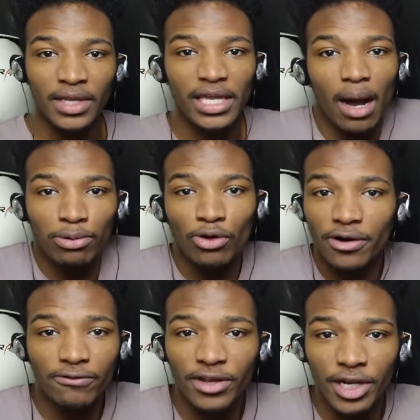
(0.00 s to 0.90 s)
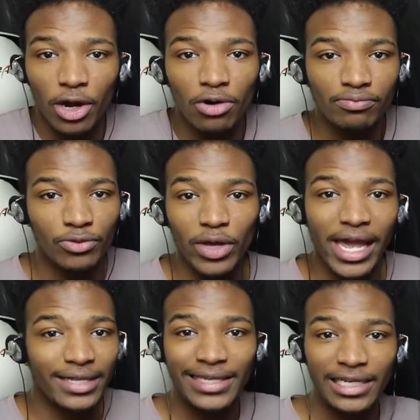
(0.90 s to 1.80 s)
He uploaded a video. You
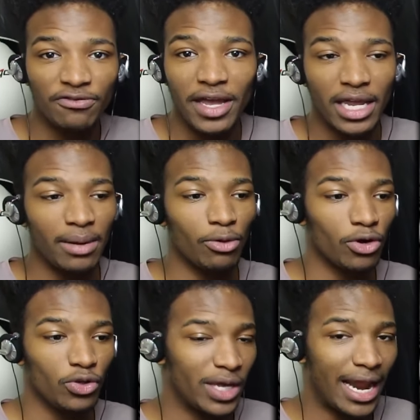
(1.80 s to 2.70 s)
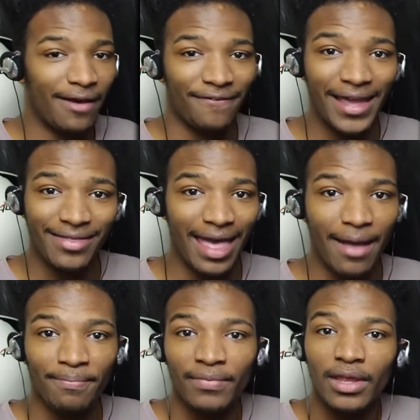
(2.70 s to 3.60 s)
can't say it's fake anymore. You cannot fake that.